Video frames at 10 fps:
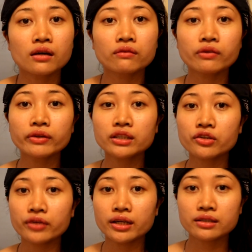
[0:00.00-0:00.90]
We will
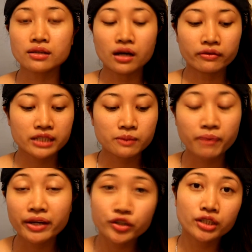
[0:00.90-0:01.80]
create our
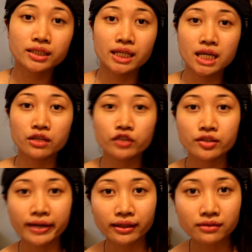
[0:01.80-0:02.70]
special
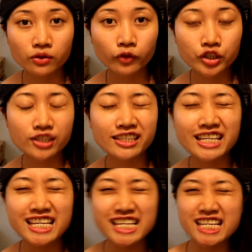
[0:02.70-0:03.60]
ingredient which is
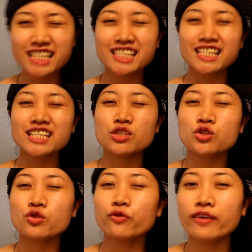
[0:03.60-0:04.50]
easy
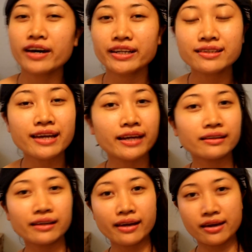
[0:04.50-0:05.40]
to find
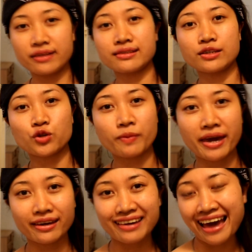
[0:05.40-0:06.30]
and easy to
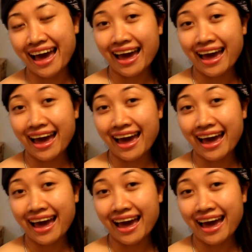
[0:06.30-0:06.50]
make.